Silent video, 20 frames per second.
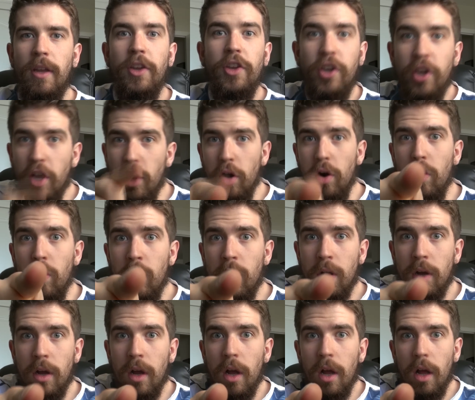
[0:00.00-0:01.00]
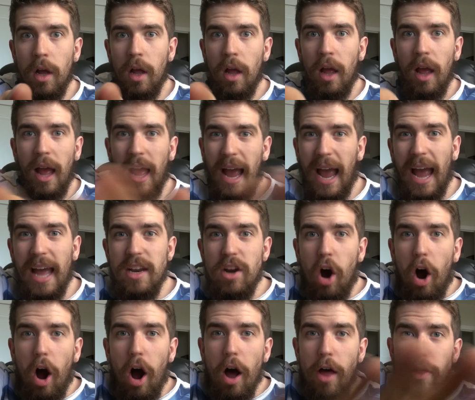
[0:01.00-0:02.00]
You and
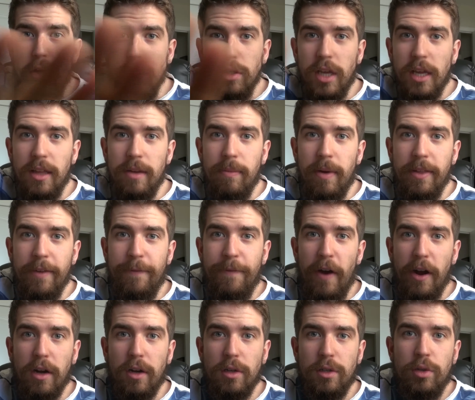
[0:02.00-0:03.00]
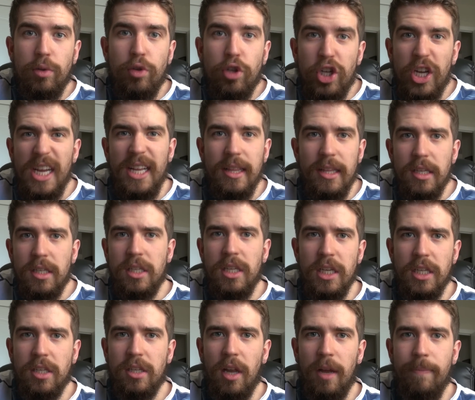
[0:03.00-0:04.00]
all those other motherfuckers who cheat the
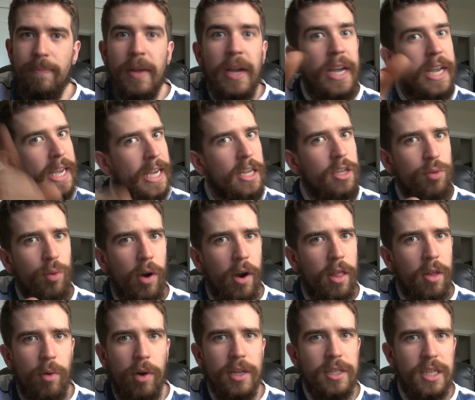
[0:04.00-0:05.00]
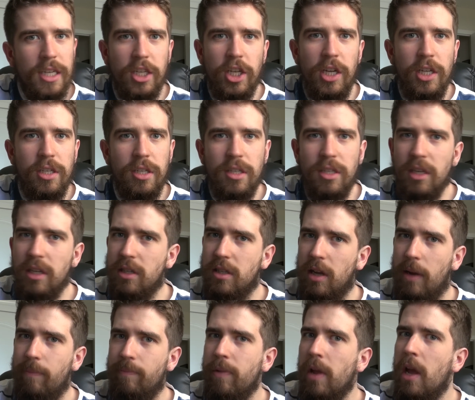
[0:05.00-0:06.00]
system. He's one of the ones that cheats the
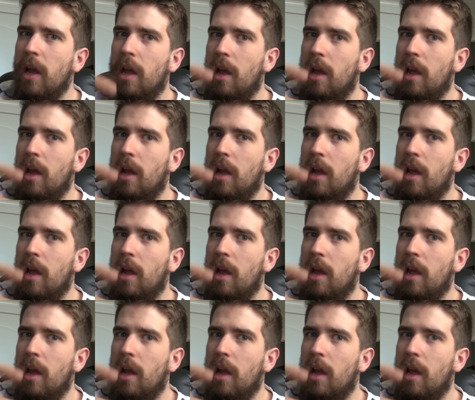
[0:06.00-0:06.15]
system.